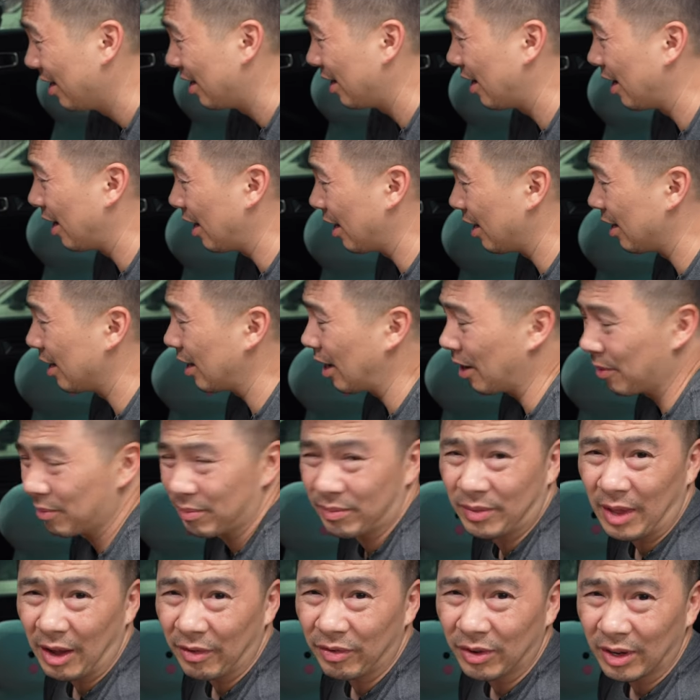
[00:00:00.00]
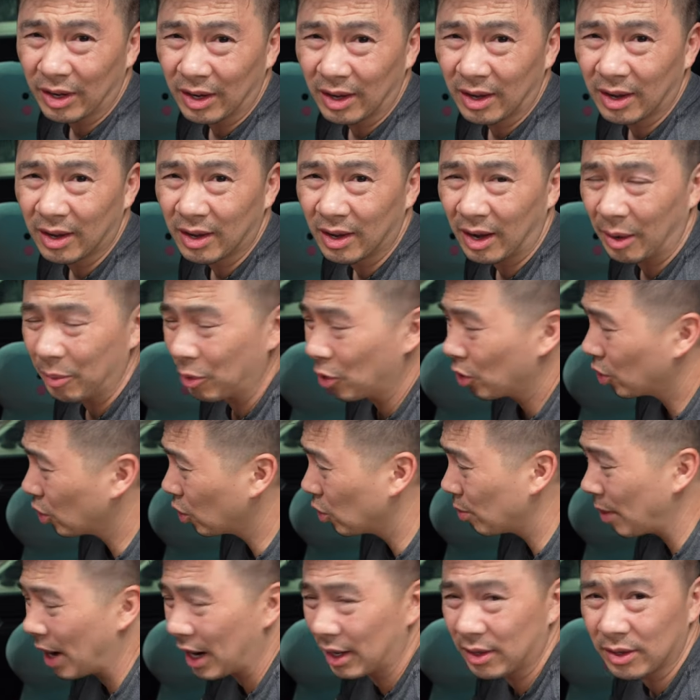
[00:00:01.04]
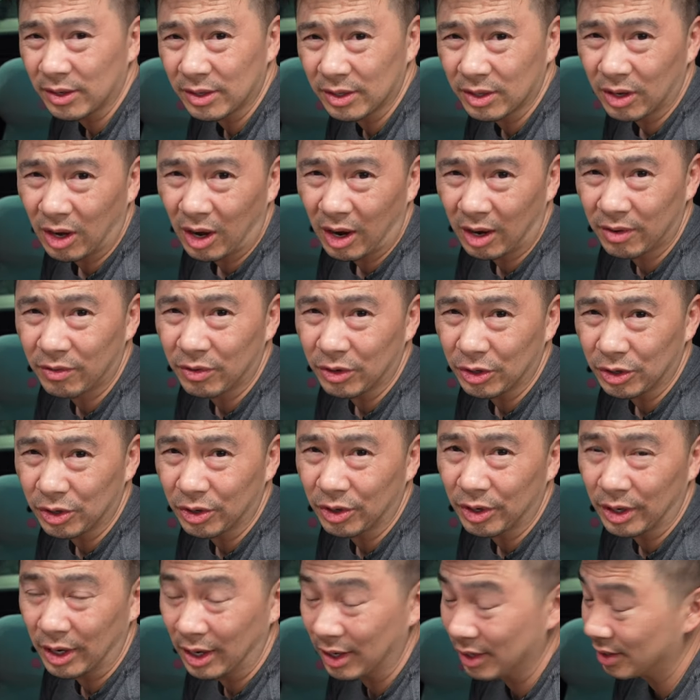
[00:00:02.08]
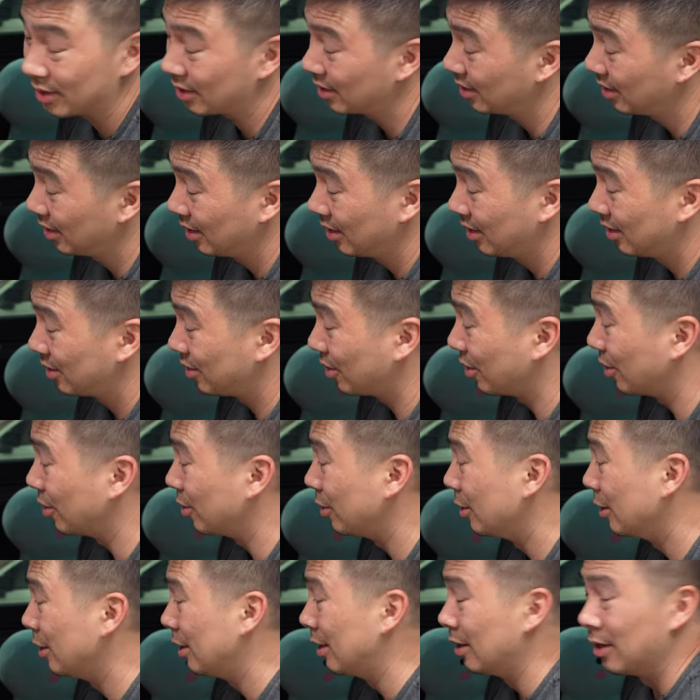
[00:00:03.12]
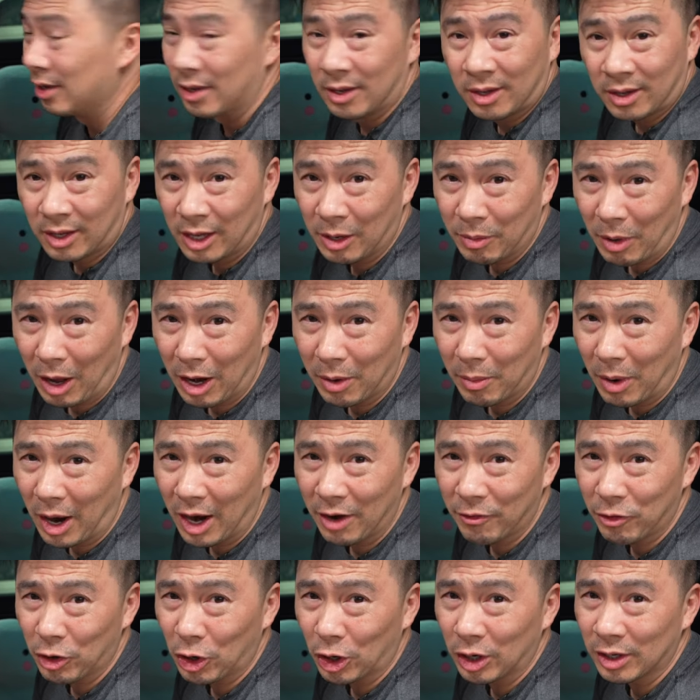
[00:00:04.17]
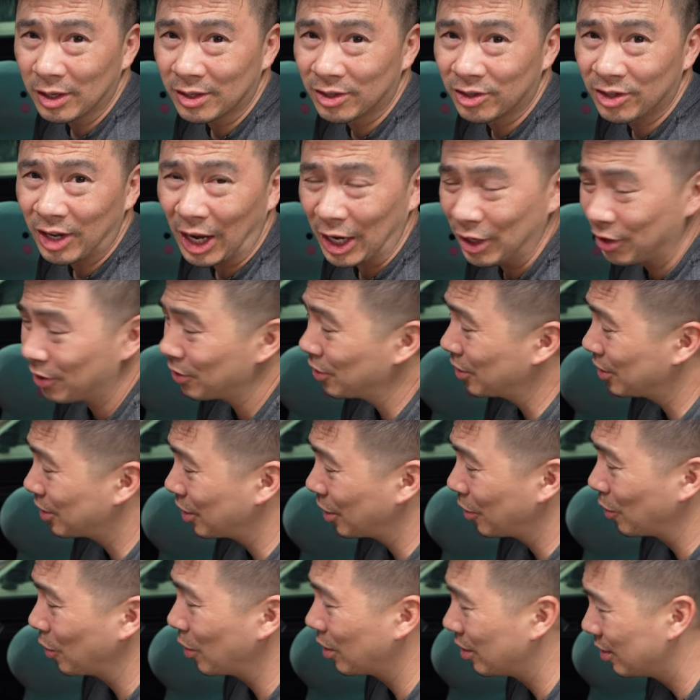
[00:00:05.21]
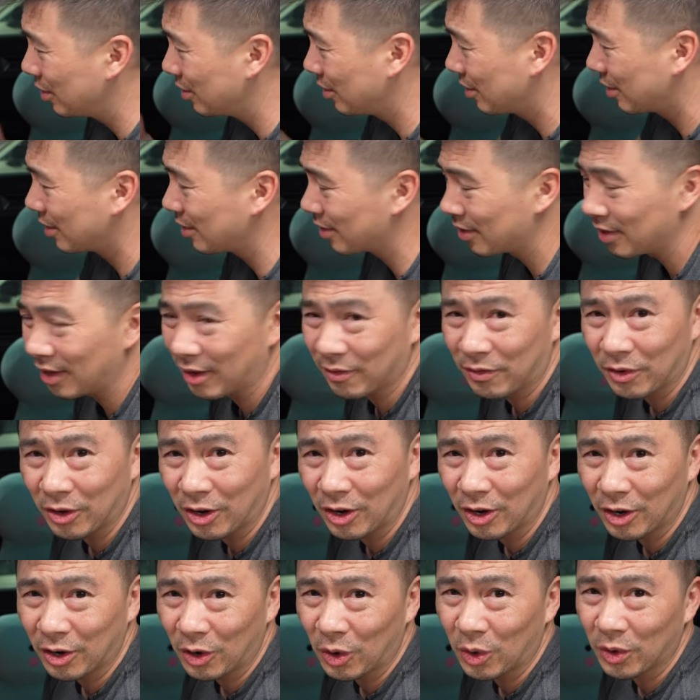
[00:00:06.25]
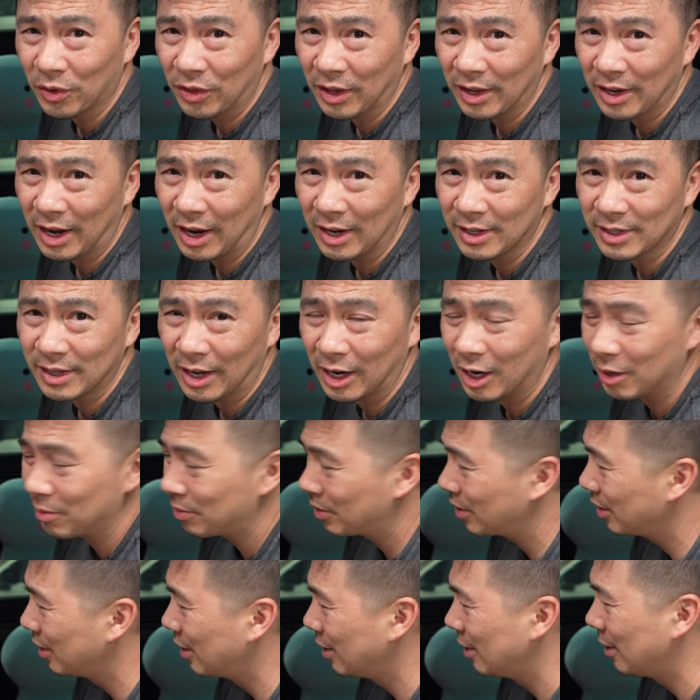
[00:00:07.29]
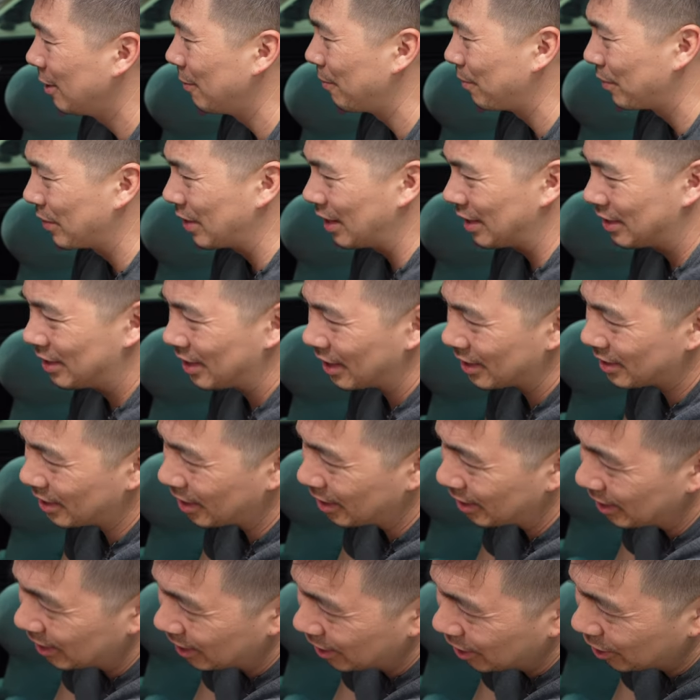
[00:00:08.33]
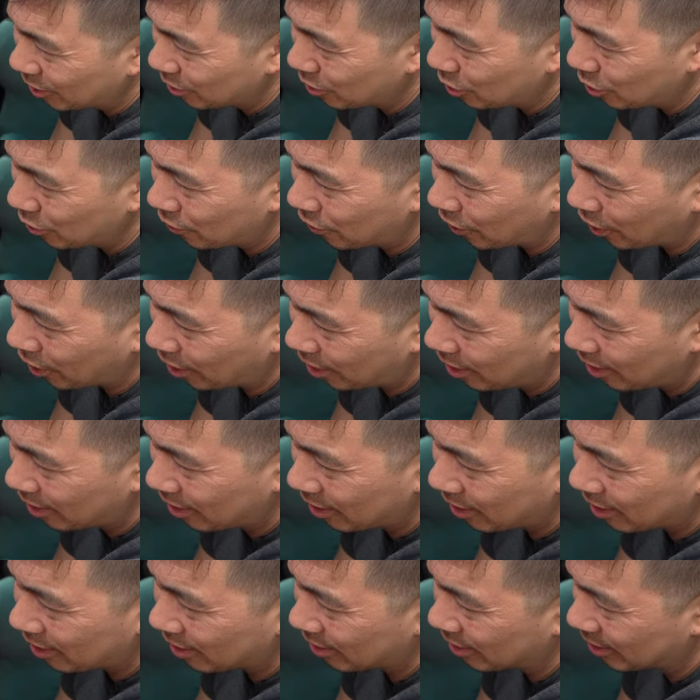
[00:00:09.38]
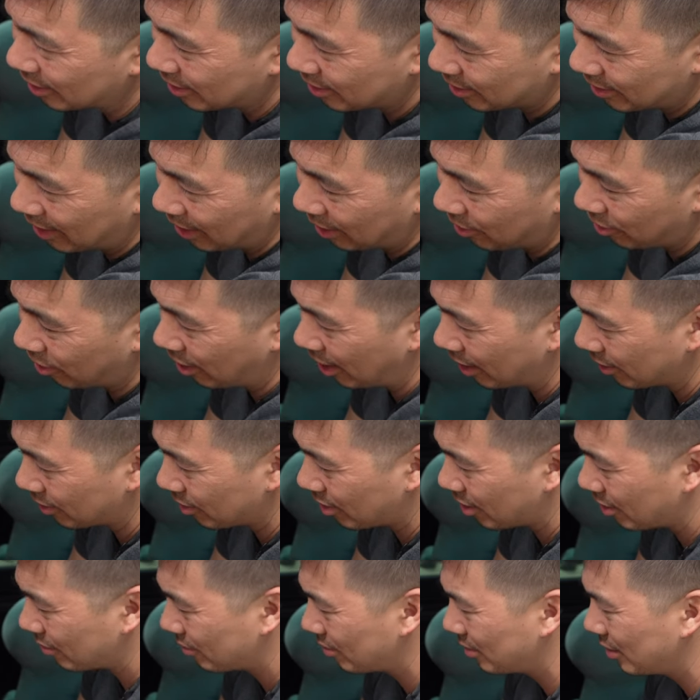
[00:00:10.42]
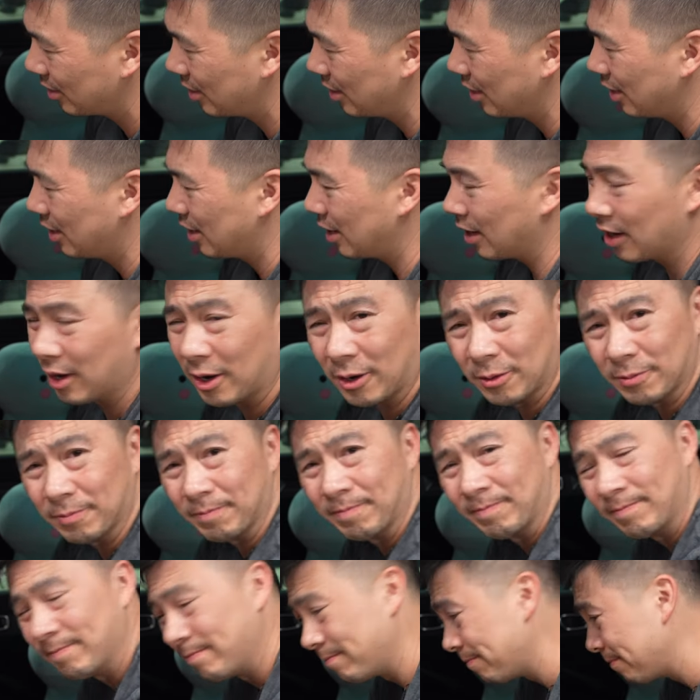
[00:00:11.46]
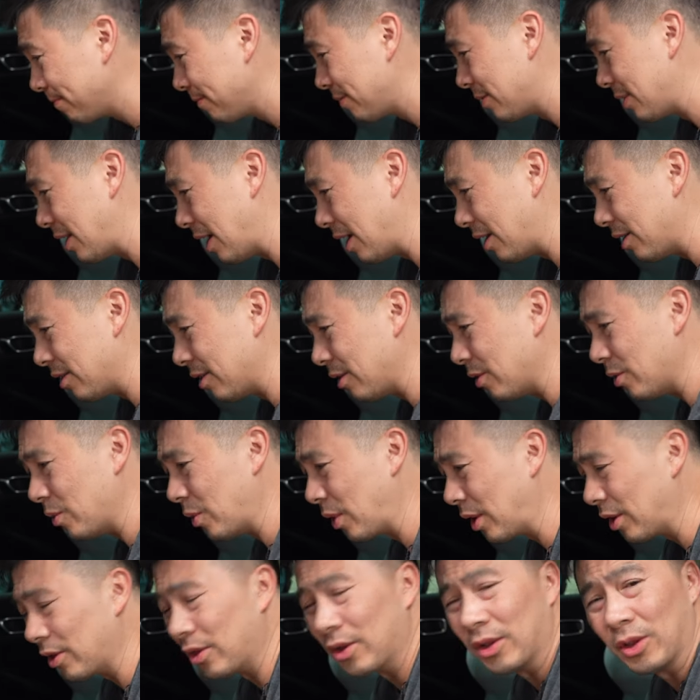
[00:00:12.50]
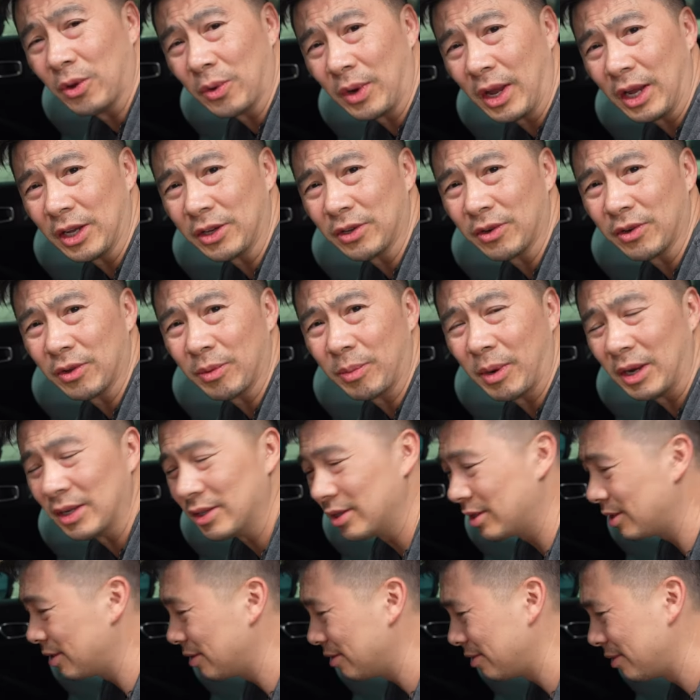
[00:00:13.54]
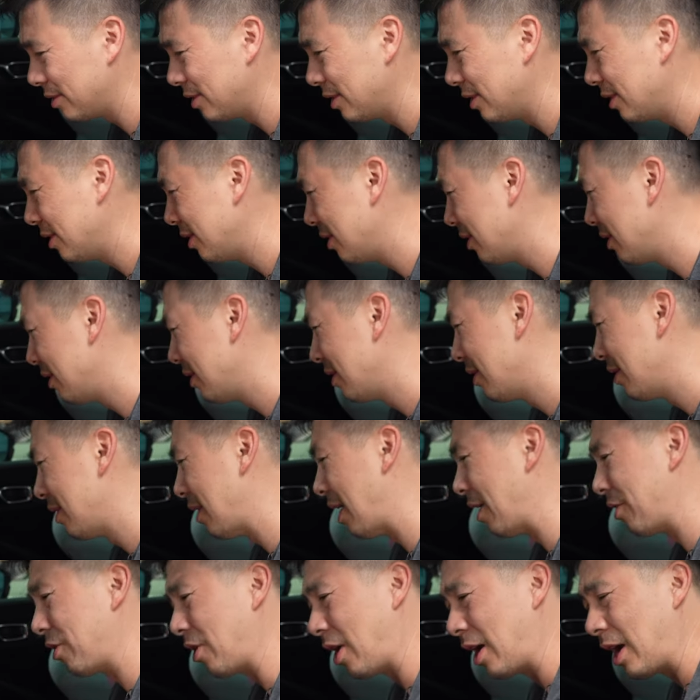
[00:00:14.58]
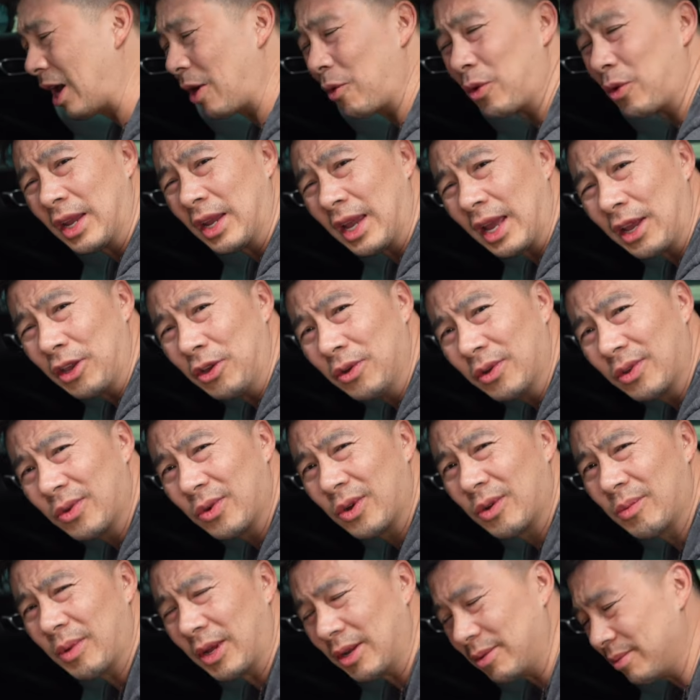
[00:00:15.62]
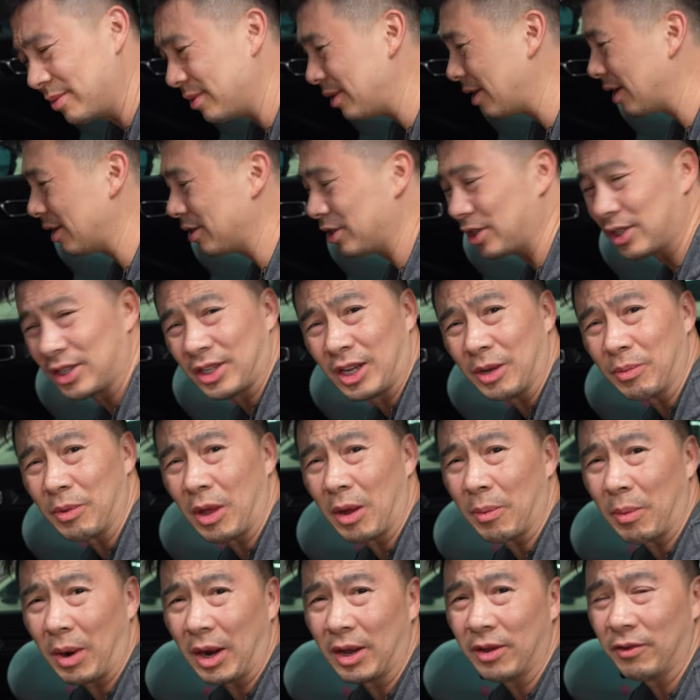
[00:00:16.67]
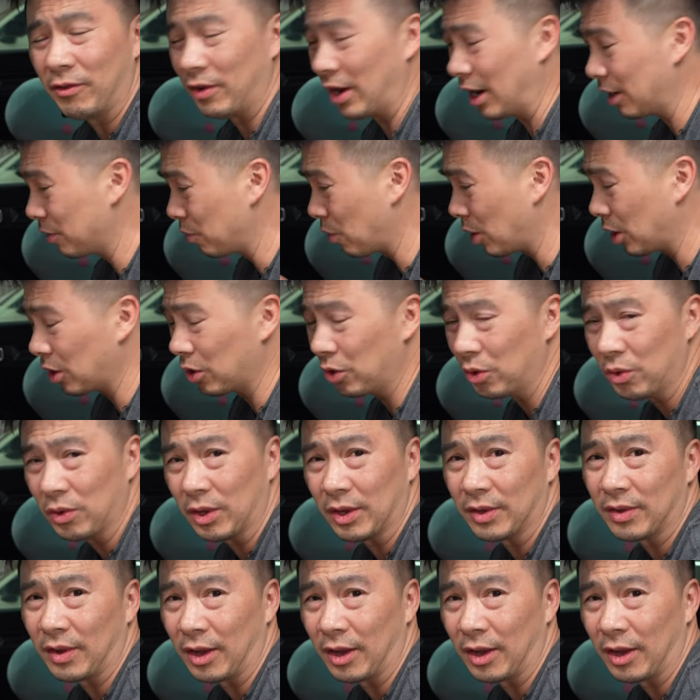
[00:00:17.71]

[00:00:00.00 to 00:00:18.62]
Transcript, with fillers: And I'm definitely, I'm going to go back to stock for sure, you guys. So keep that in mind if you're going to change out your steering wheel, if you're going to go with this kind of setup, just a little too far, just taking your hands off. Um, and the, where the location of the buttons. I thought I get used to it, but yeah, just keep that in mind if you guys want to do this